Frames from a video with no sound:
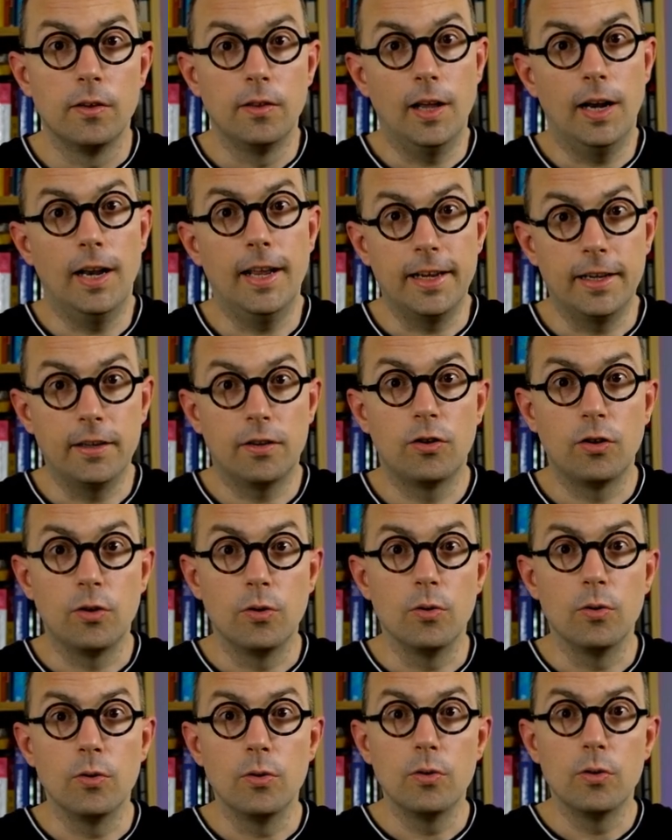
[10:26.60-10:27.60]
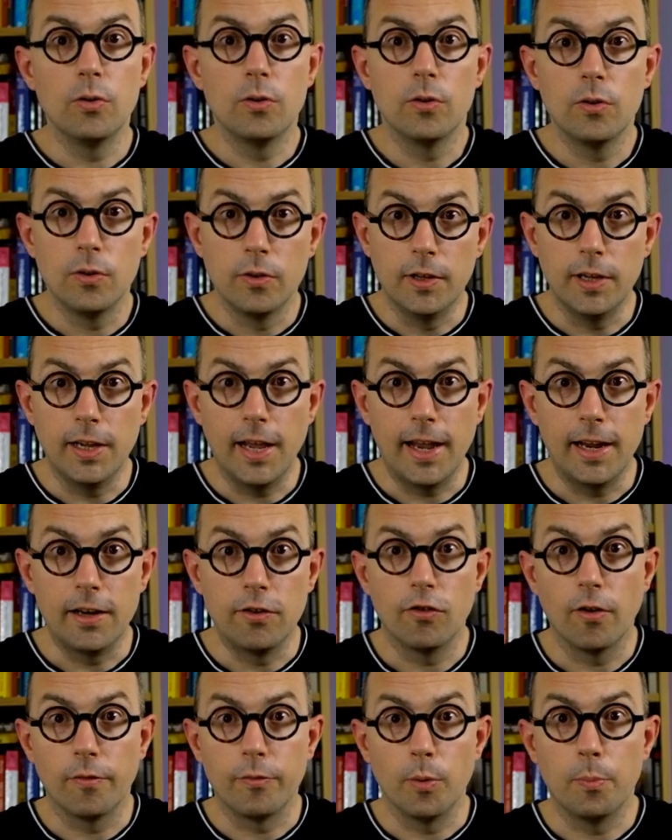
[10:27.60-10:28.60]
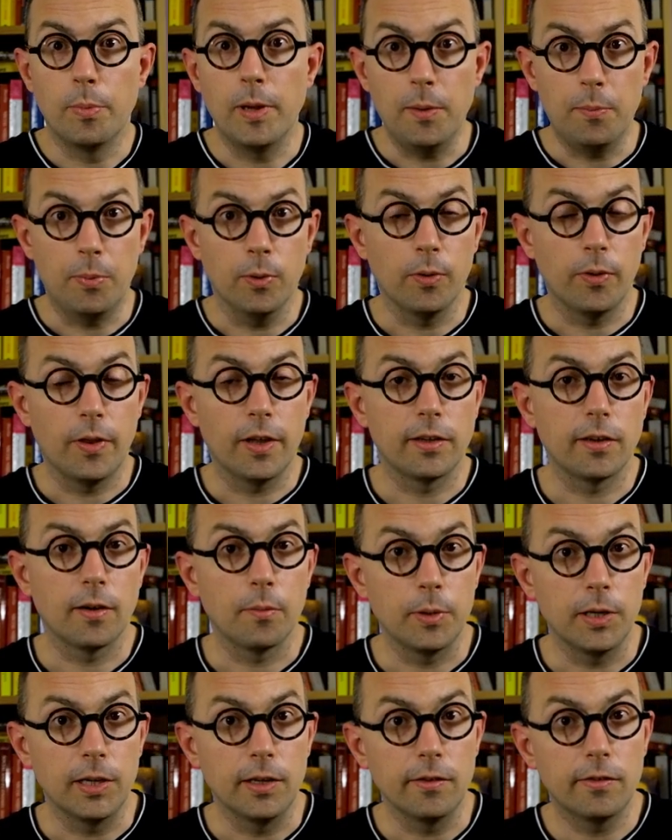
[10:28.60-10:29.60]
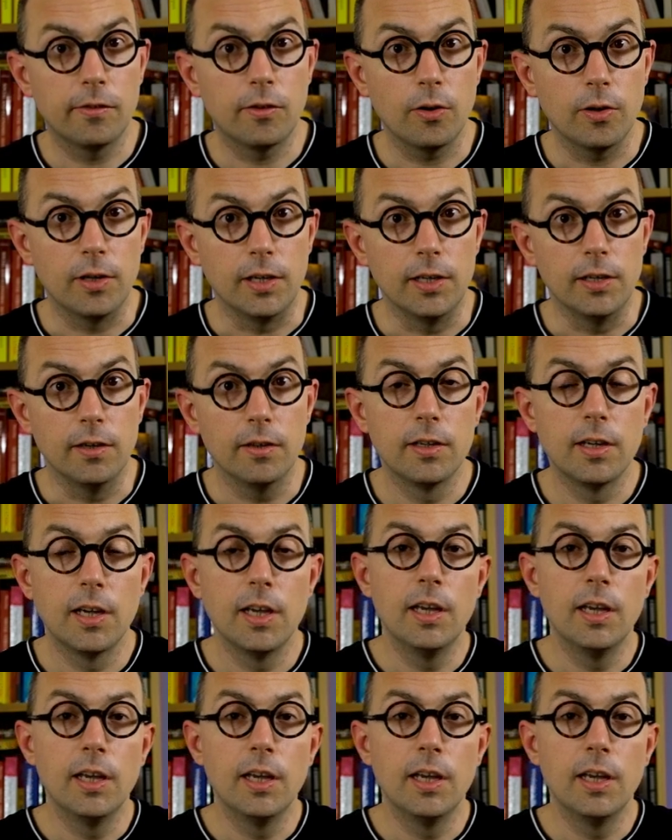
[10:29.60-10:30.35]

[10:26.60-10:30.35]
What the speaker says: They link to the age of the people that are being studied.